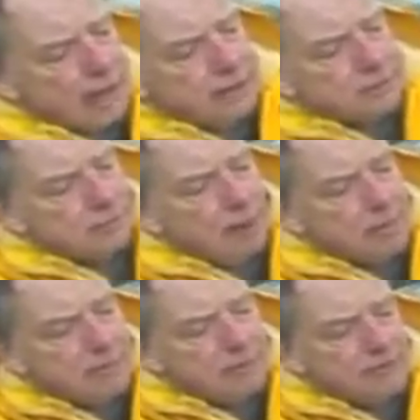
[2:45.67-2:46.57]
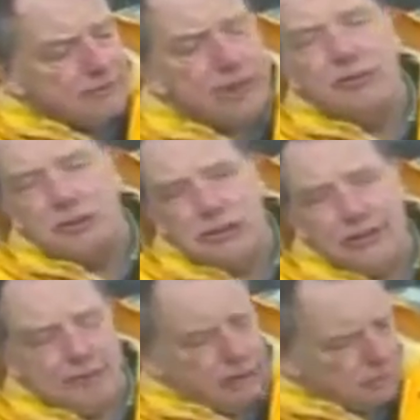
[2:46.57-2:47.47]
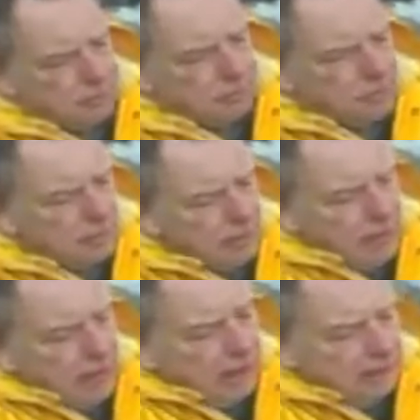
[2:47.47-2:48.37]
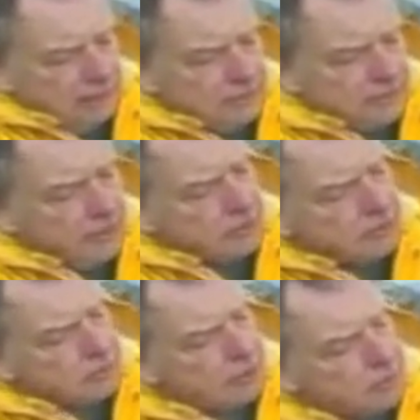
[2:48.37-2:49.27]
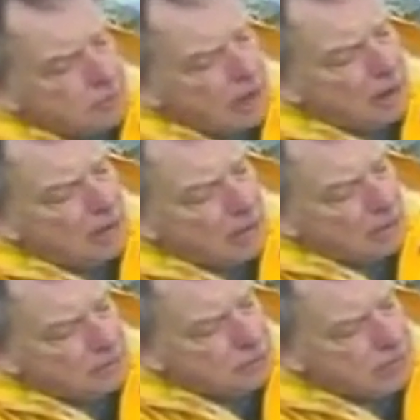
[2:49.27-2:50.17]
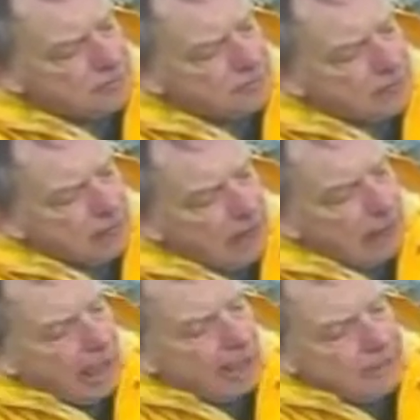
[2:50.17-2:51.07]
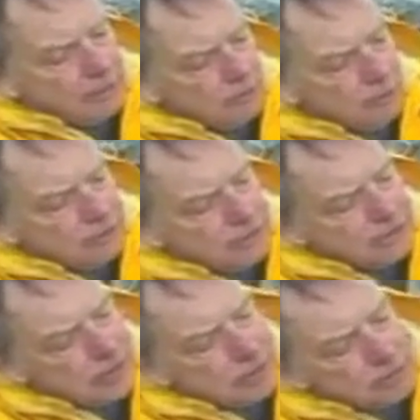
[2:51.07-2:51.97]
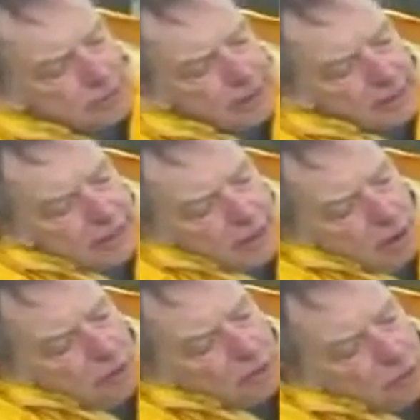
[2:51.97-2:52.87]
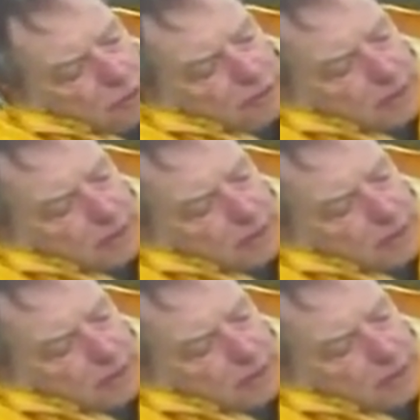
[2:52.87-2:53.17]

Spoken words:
and it's probably their favorite sea vegetable, at least amongst the large brown algae. And it grows the same as Alaria. All the growth